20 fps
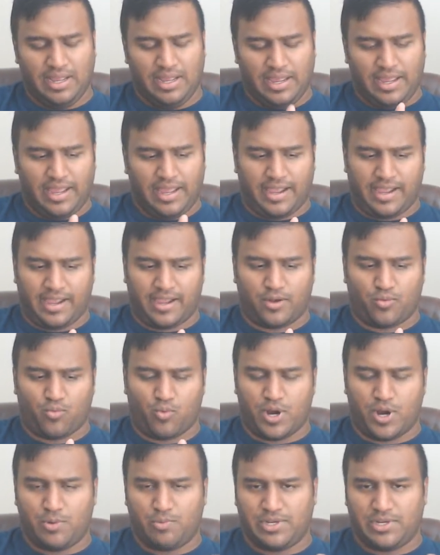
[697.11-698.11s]
And
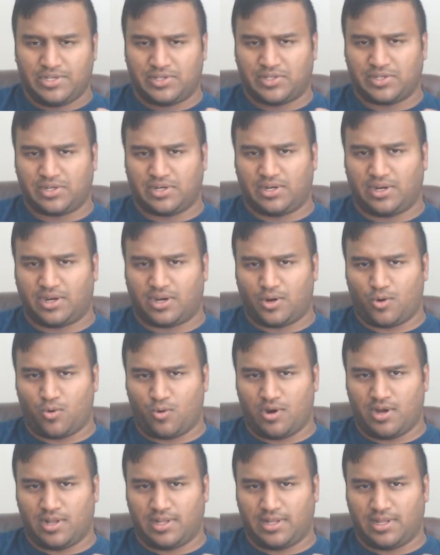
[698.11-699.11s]
when we saw
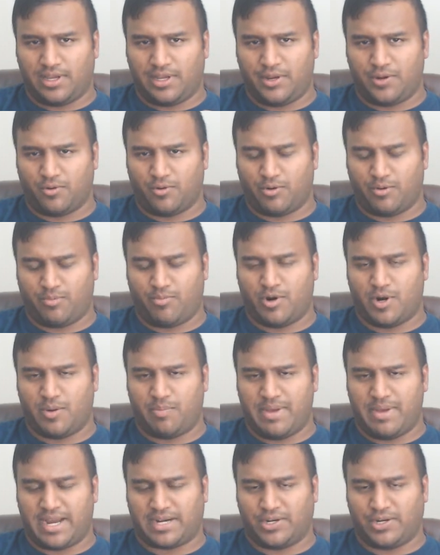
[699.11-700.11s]
Koala, report
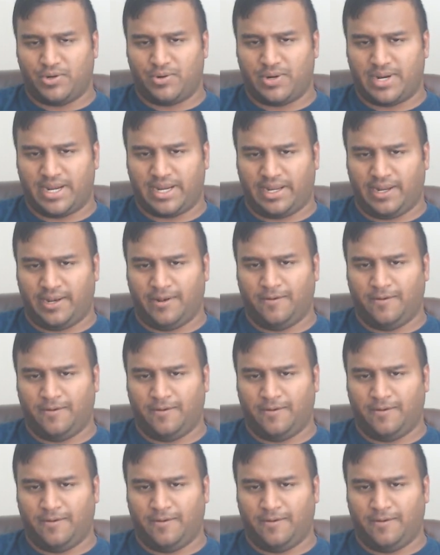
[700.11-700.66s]
back to Dragon,